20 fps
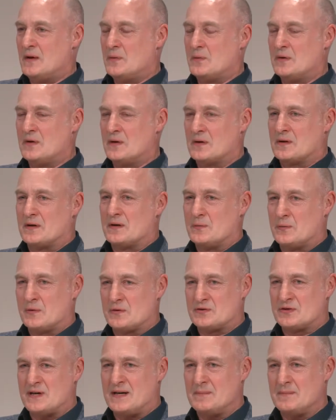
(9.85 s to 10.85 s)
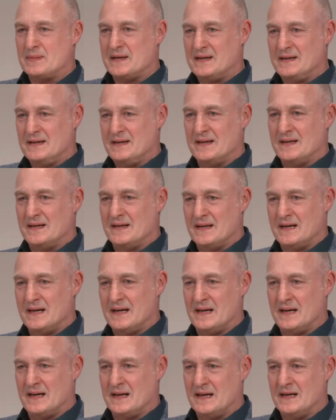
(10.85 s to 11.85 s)
will try and be
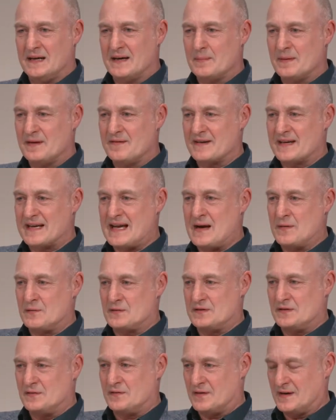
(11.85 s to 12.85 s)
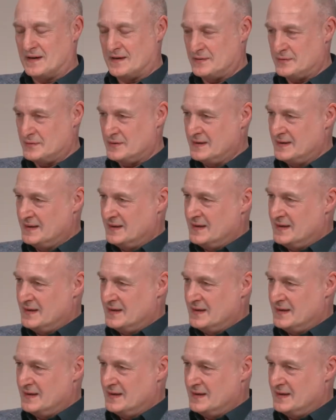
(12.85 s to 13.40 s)
a little bit of a counterflow